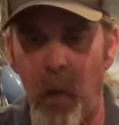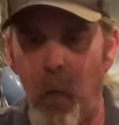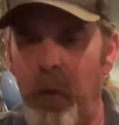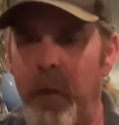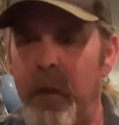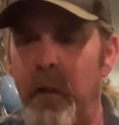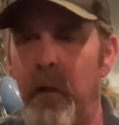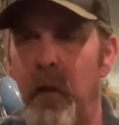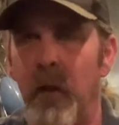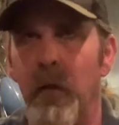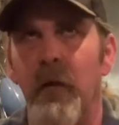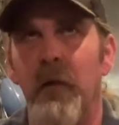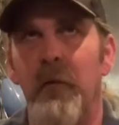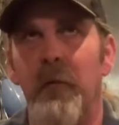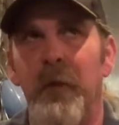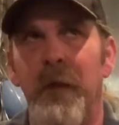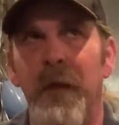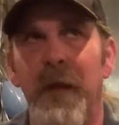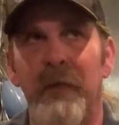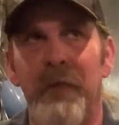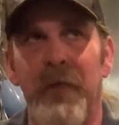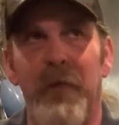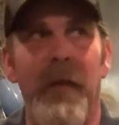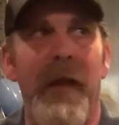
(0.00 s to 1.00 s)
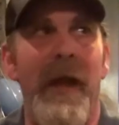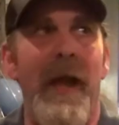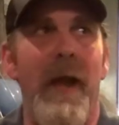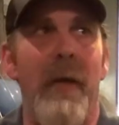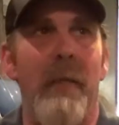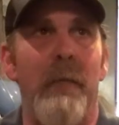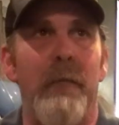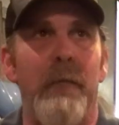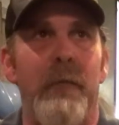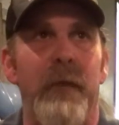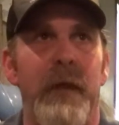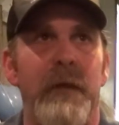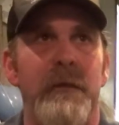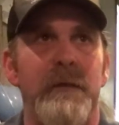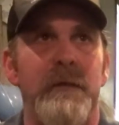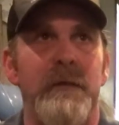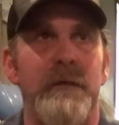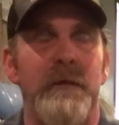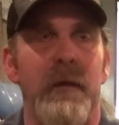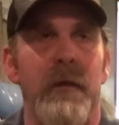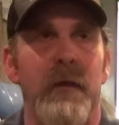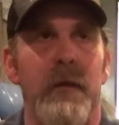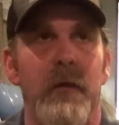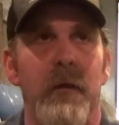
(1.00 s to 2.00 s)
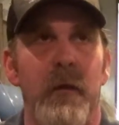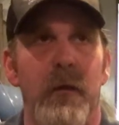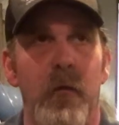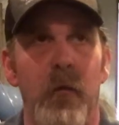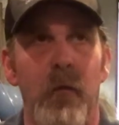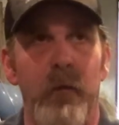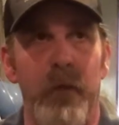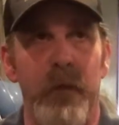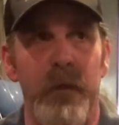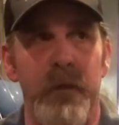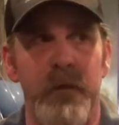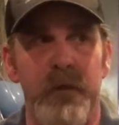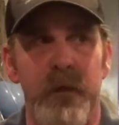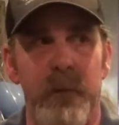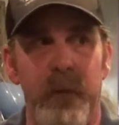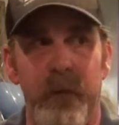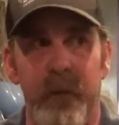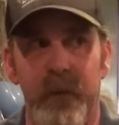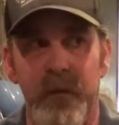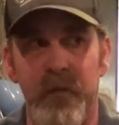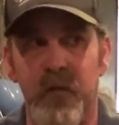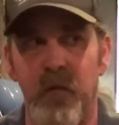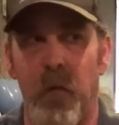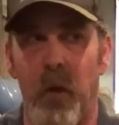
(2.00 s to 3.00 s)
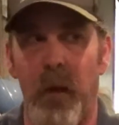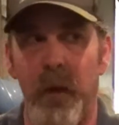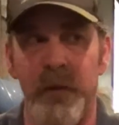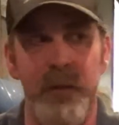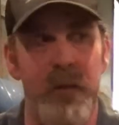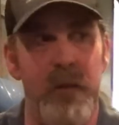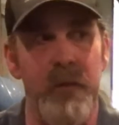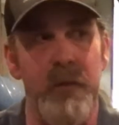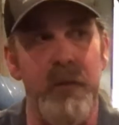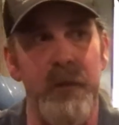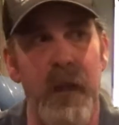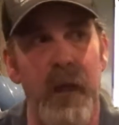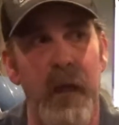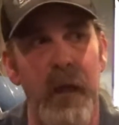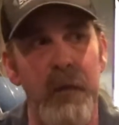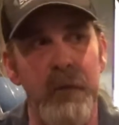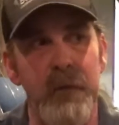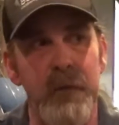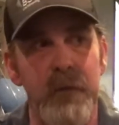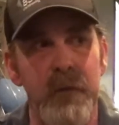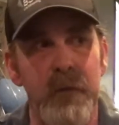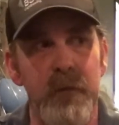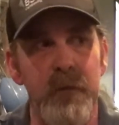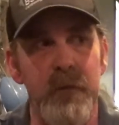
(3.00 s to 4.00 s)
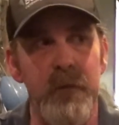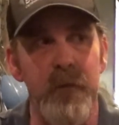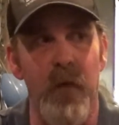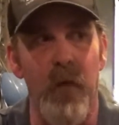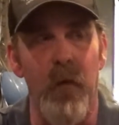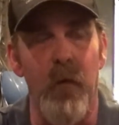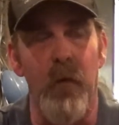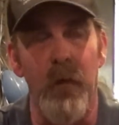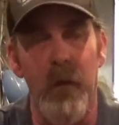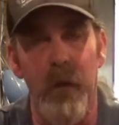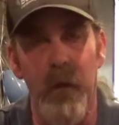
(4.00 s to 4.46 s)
We have a lab that's equivalent to somebody that's twice our size. So,